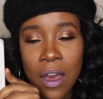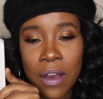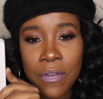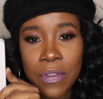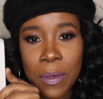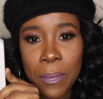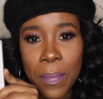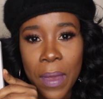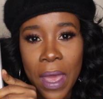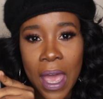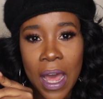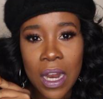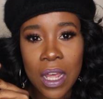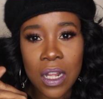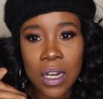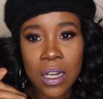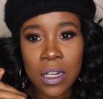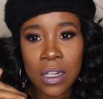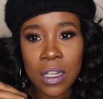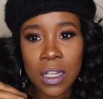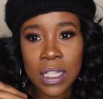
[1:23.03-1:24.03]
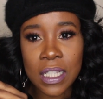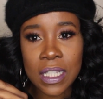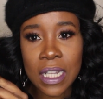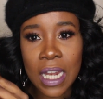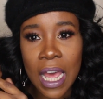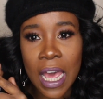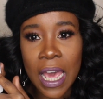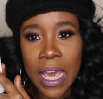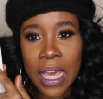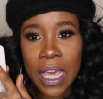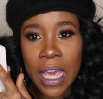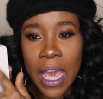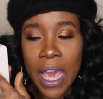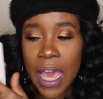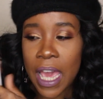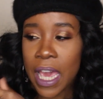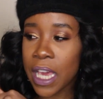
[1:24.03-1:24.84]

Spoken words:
of the palette looks like.